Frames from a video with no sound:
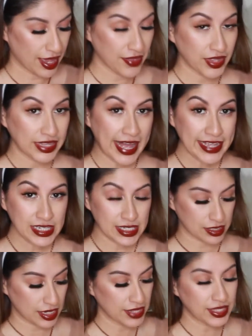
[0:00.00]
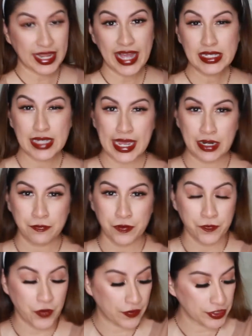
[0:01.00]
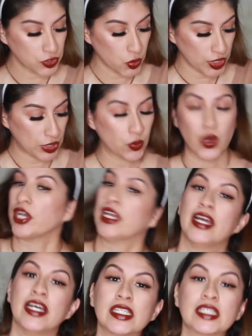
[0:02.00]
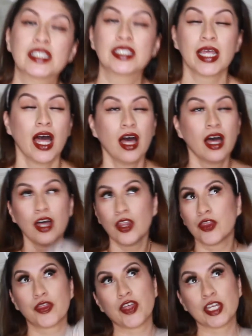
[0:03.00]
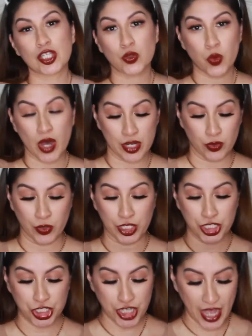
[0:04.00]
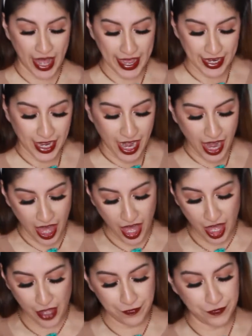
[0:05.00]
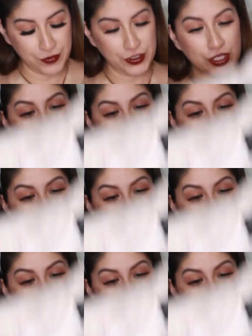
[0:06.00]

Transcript: And the last item from Forever 21 is this one, which I love.